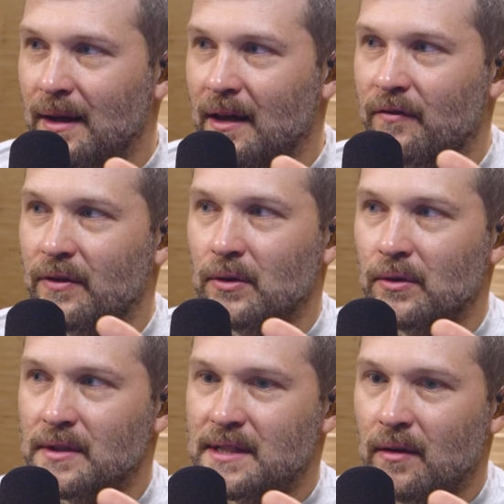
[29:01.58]
if the
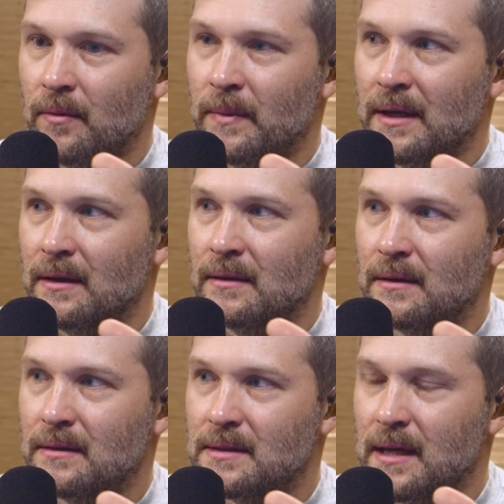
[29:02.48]
Lord's telling me to
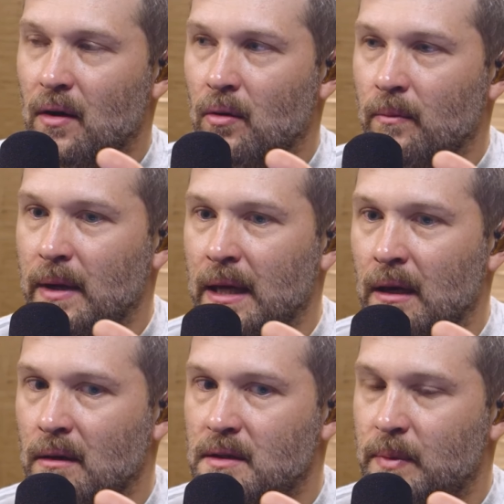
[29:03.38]
stay home
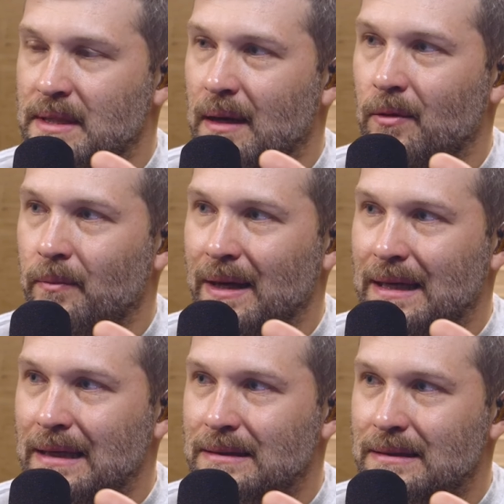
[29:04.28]
and spend time with my
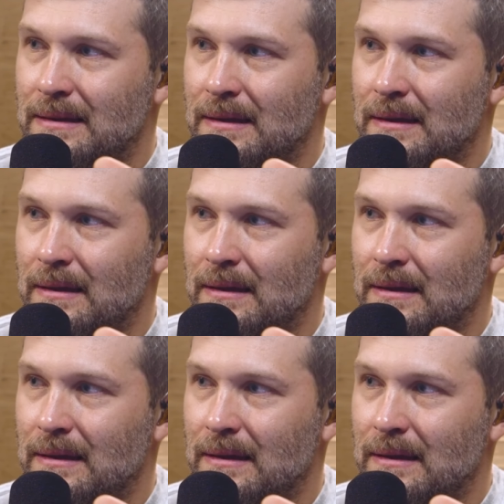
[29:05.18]
kids. Yes.